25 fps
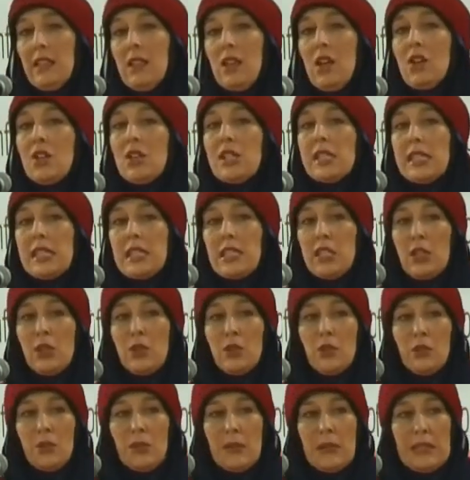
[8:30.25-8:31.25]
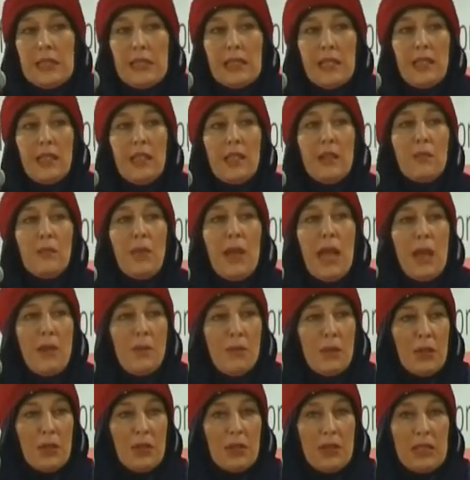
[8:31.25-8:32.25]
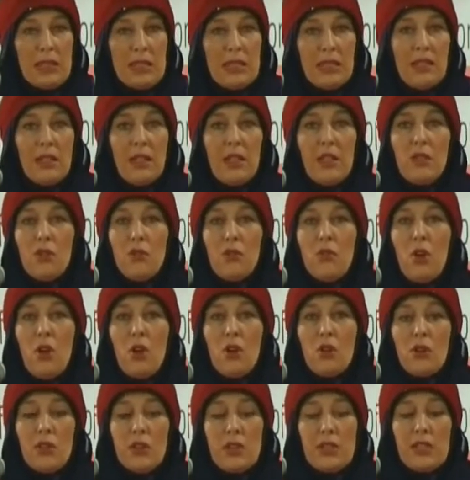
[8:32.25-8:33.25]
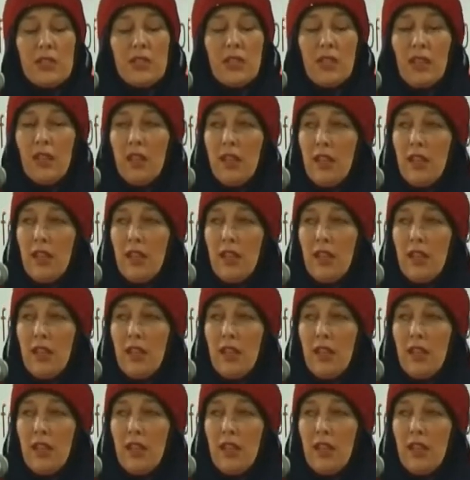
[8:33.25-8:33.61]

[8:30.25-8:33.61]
are stones and pebbles and rocks.